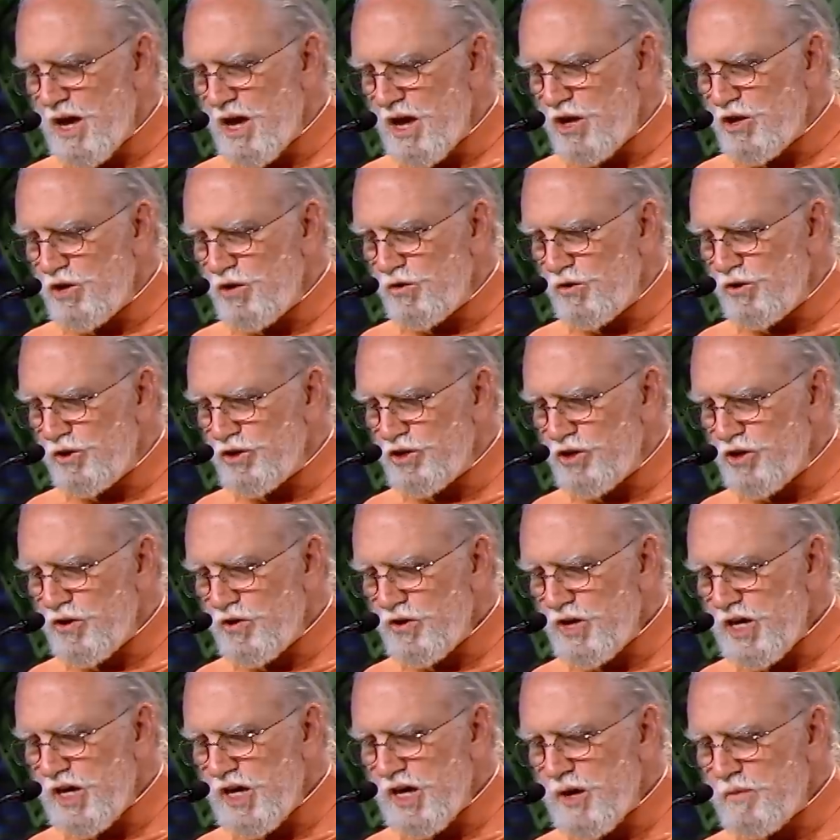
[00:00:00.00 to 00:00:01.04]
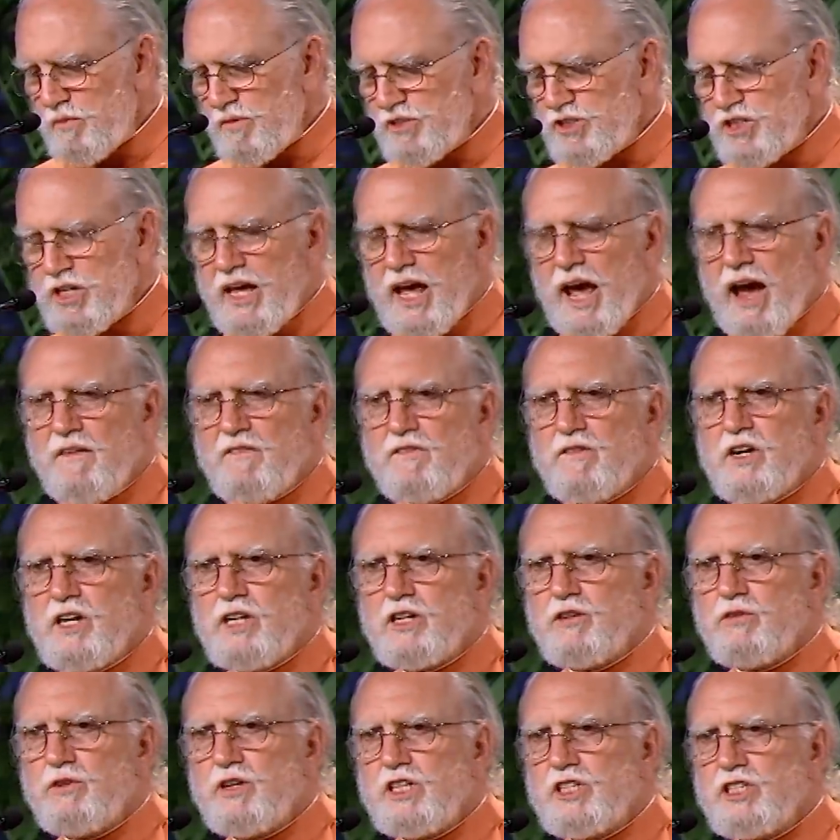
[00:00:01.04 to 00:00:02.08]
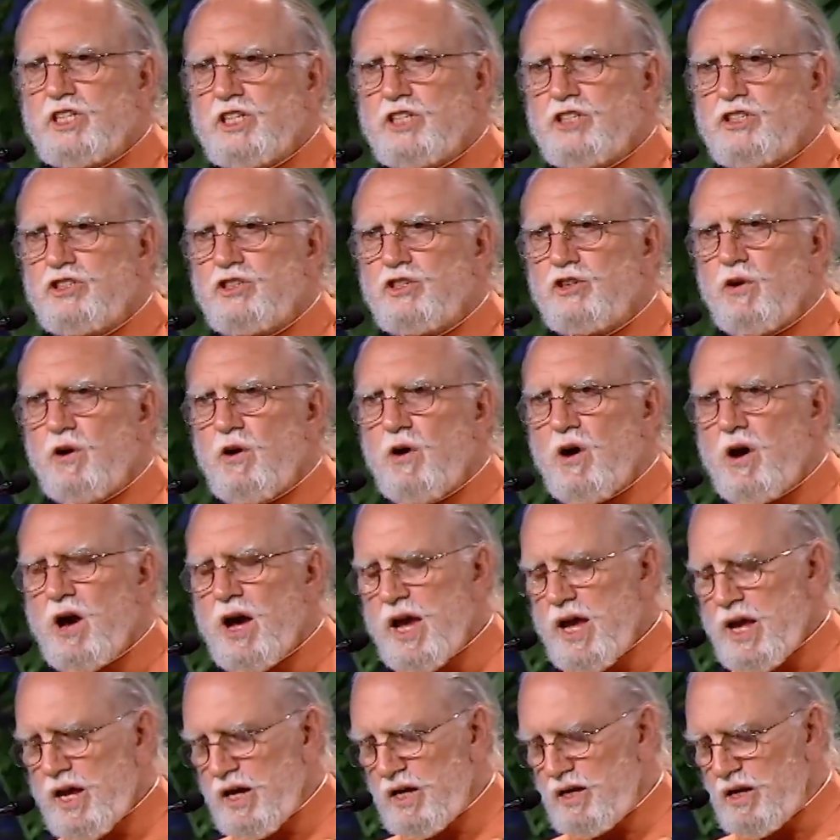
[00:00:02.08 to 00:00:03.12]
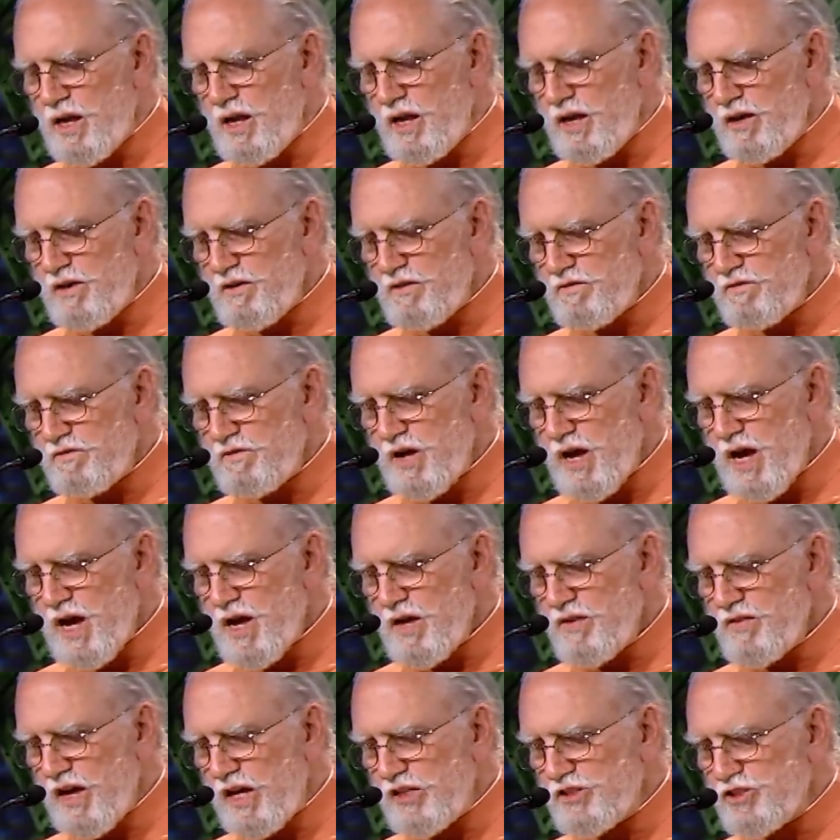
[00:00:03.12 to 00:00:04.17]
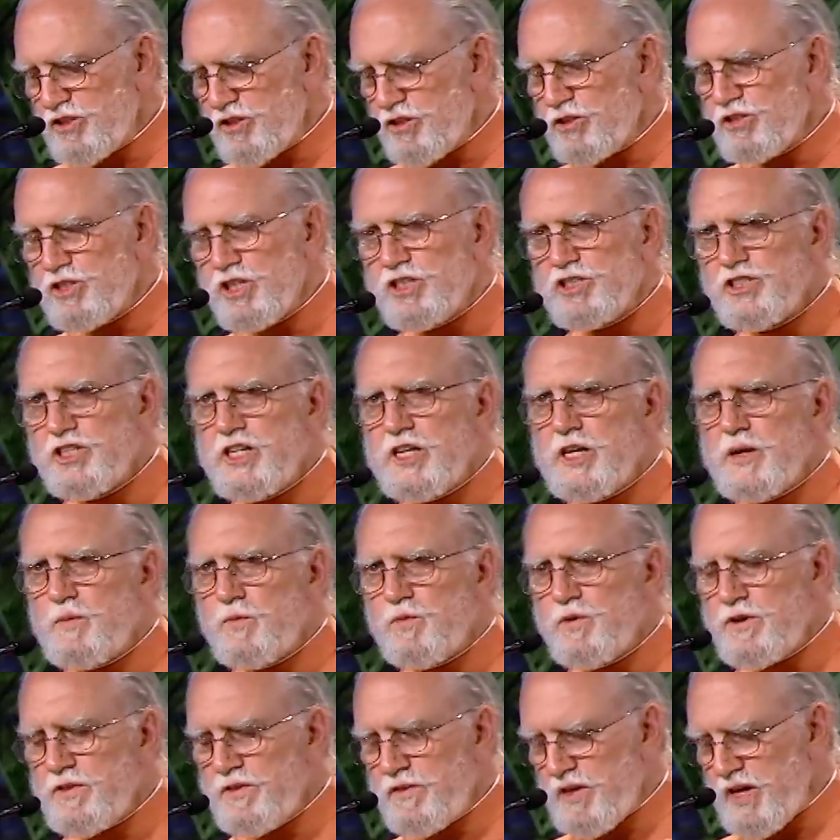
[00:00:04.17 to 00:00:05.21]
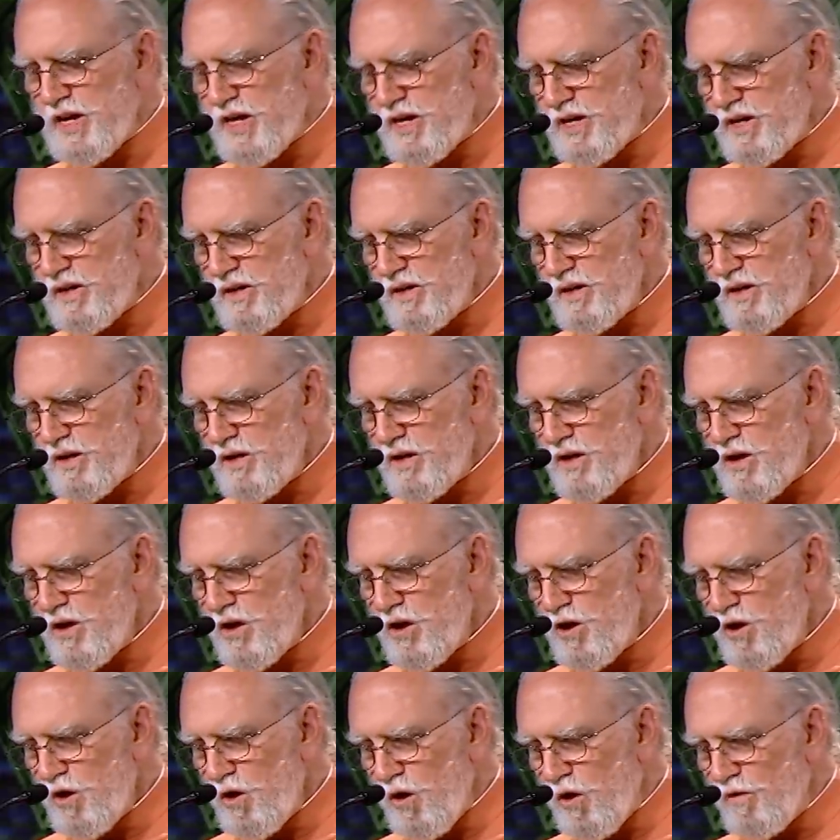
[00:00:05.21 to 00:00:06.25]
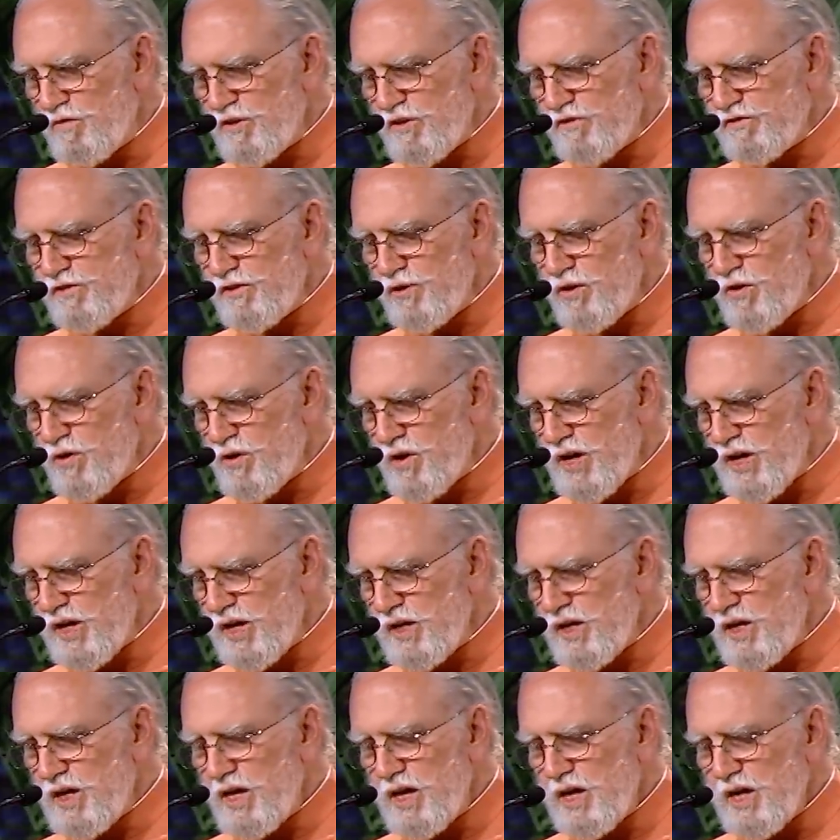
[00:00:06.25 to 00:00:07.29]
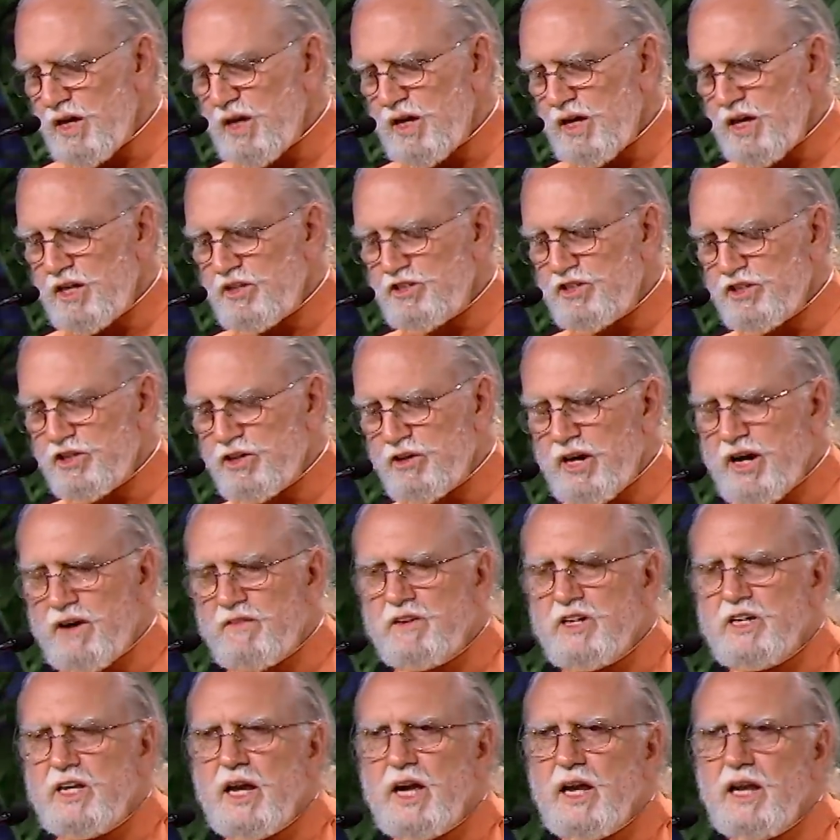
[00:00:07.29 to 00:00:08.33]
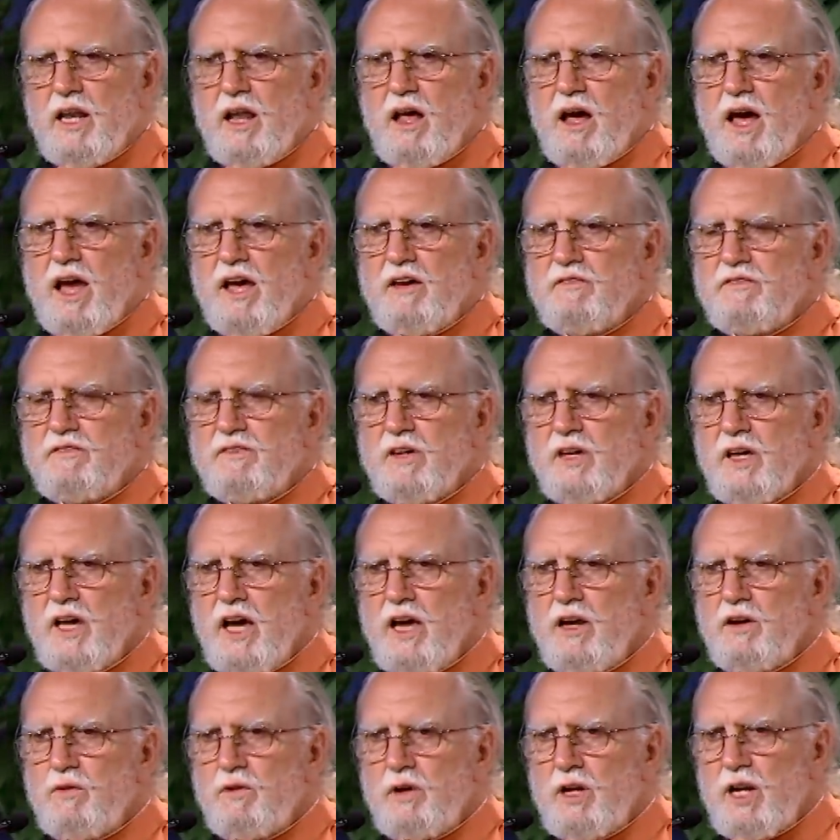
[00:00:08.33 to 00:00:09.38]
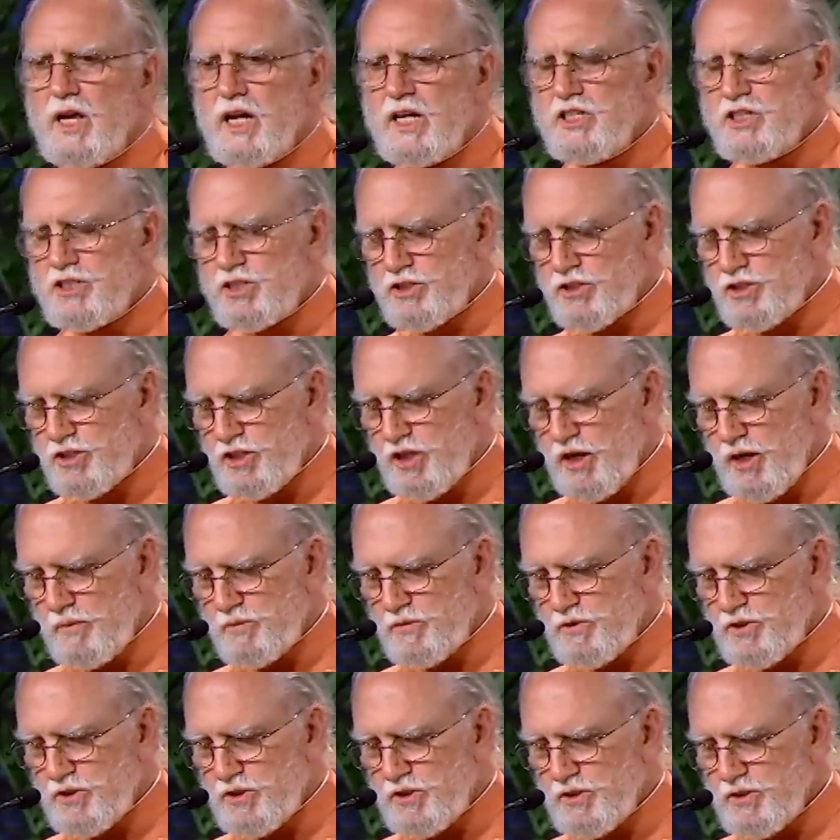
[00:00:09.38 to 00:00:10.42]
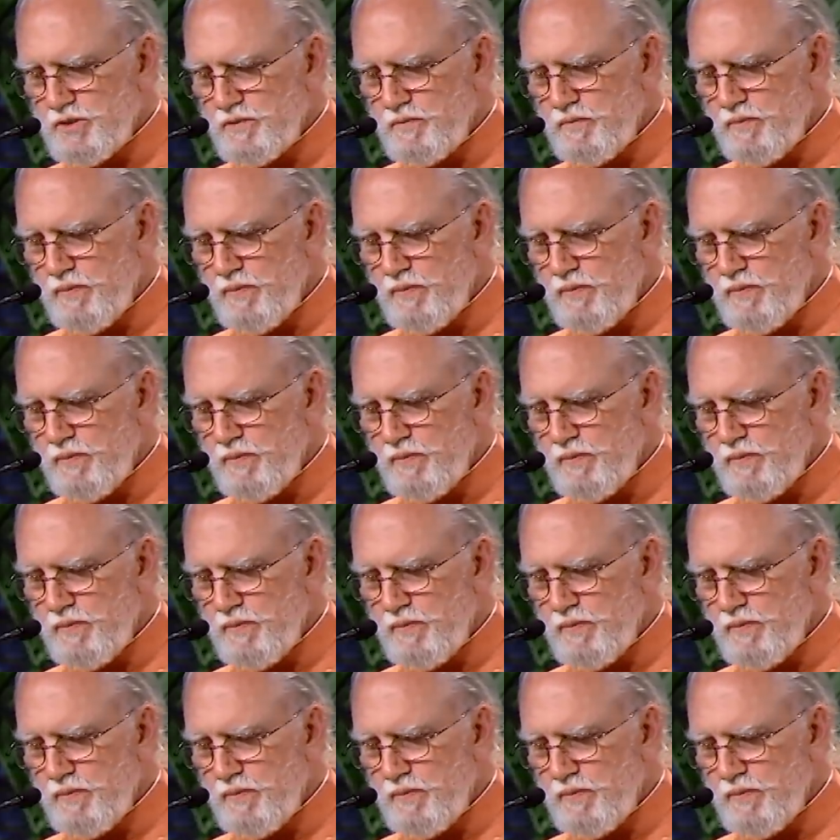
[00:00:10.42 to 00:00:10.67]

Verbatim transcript: You will know Him as the ever increasing joy and love that surges deep within, overflowing into your everyday life and relationships.